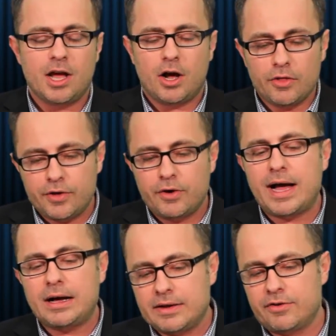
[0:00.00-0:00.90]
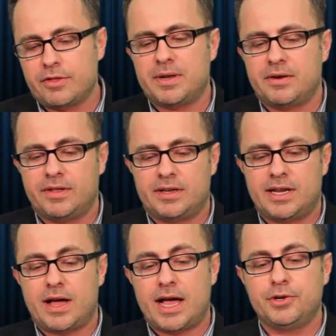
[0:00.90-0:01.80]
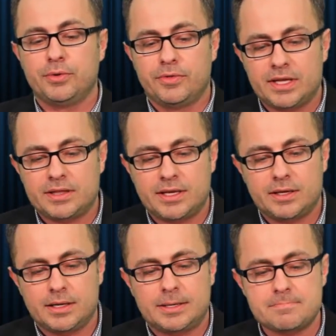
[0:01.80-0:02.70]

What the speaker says: Although I'll give her the benefit of the doubt. I do think that